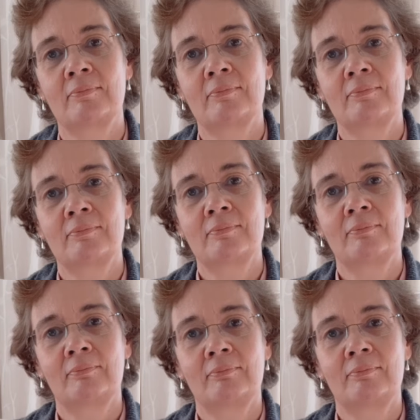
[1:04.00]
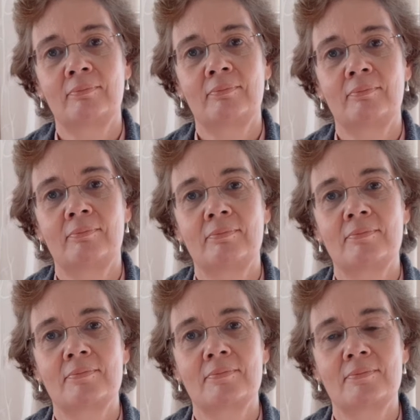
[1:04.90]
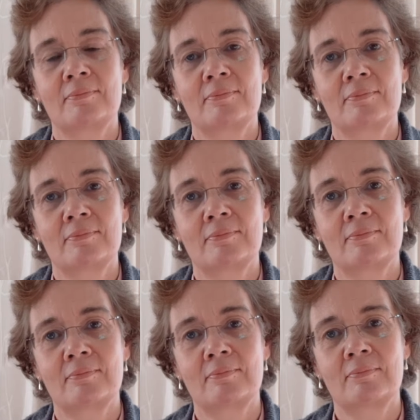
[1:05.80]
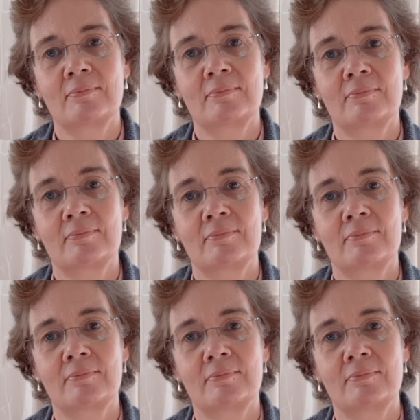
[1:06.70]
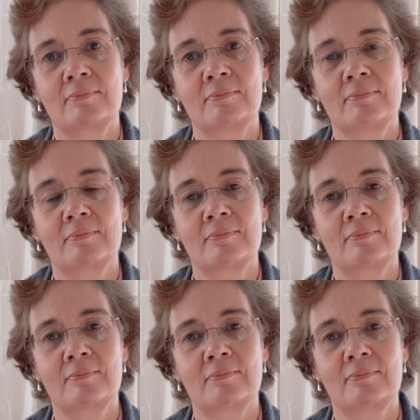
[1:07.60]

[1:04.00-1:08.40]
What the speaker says: (silence)